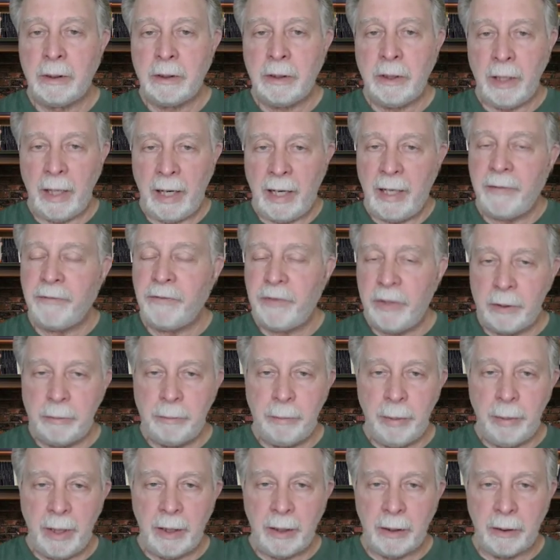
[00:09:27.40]
Could I have
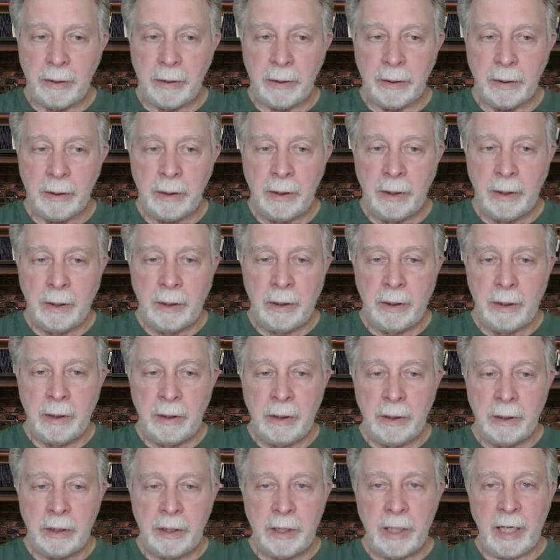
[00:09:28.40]
done better?
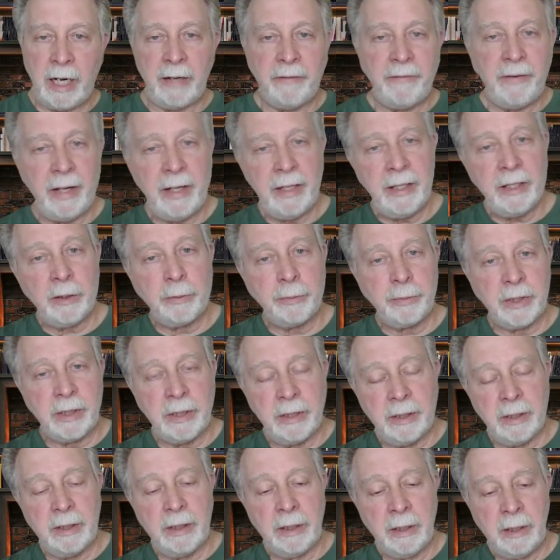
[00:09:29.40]
Could I have helped
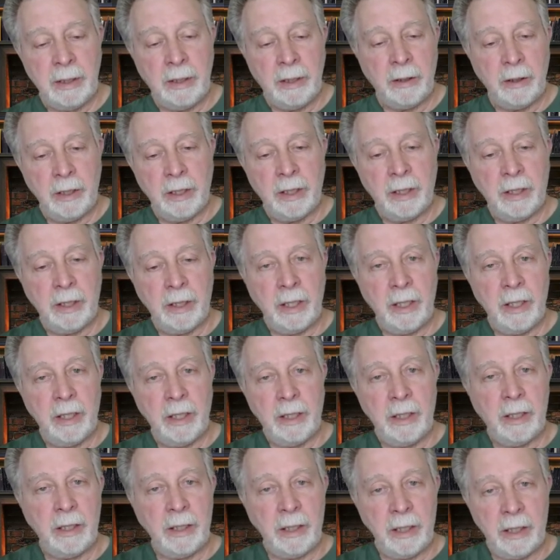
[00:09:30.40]

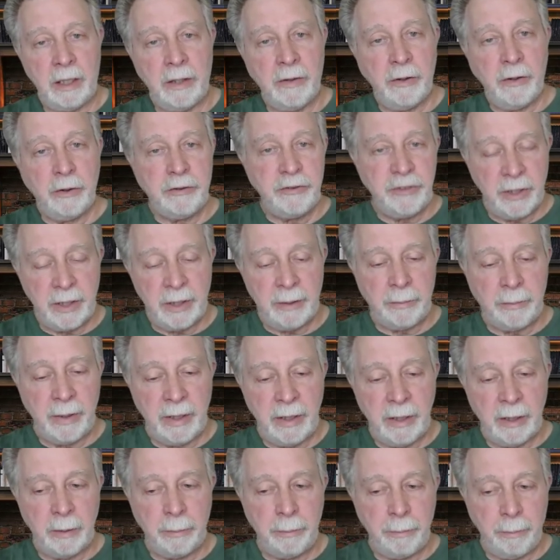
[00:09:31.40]
others in
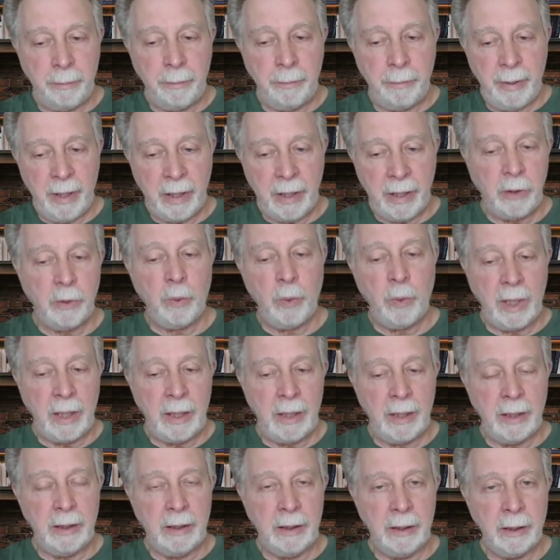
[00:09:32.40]
a better
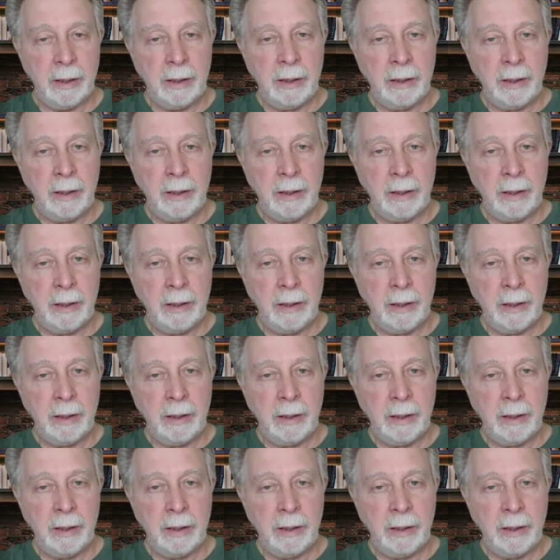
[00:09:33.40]
way?